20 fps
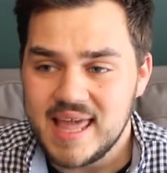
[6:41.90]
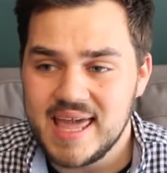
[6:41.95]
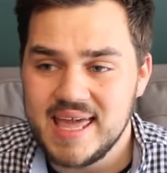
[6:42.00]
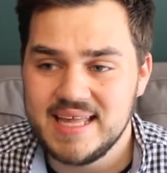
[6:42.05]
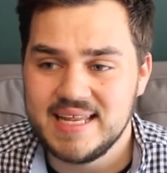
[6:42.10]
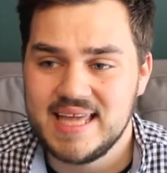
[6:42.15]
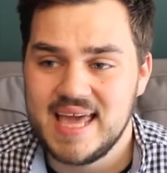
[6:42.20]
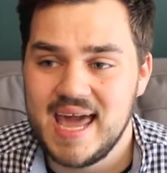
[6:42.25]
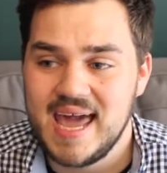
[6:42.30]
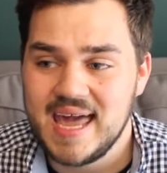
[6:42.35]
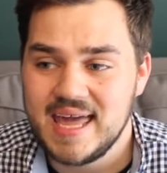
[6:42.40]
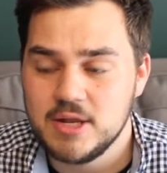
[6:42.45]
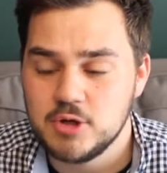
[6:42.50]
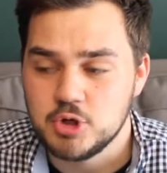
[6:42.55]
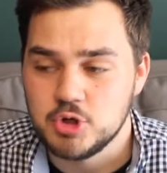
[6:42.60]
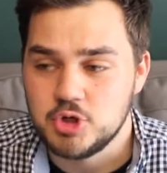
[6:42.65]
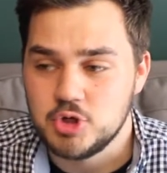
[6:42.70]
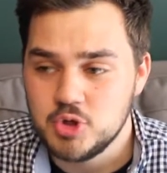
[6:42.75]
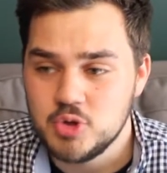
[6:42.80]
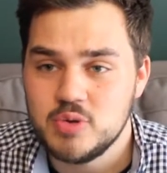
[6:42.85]
it
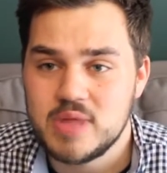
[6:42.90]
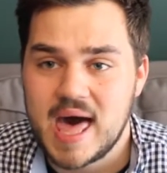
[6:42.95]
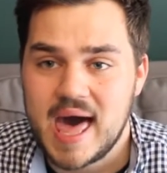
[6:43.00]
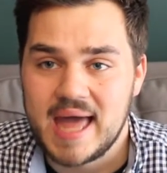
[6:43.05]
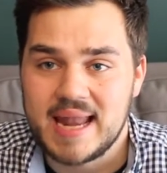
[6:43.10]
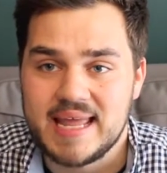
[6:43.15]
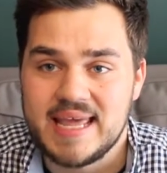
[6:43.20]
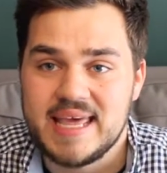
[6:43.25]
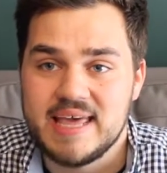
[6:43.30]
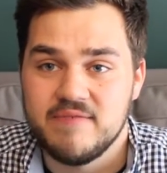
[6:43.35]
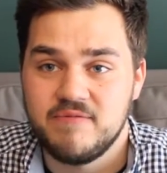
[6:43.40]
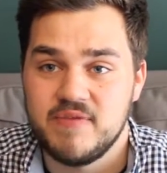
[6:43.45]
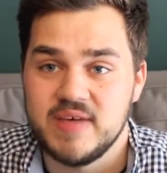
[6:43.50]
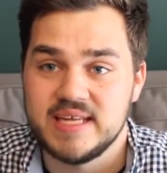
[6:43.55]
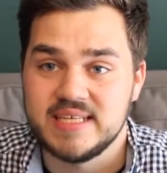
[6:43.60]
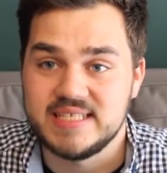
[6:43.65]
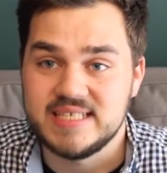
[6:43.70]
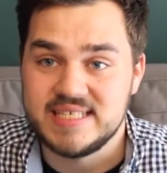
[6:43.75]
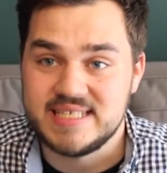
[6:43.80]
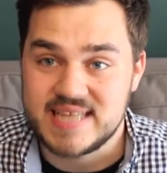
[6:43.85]
can't do that if
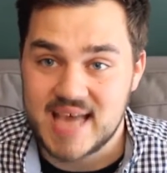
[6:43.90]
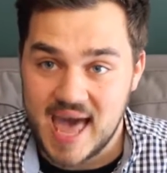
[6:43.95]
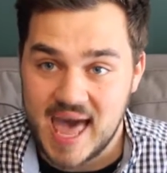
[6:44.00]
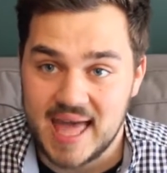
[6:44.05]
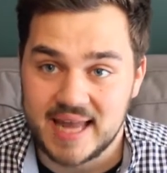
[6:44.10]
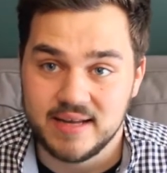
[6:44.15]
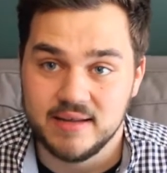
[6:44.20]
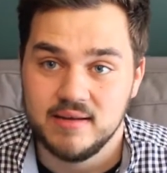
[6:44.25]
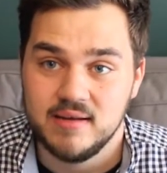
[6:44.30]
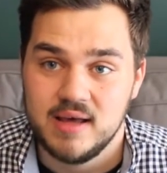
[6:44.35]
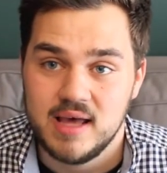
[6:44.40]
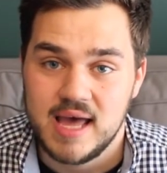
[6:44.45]
it's dead.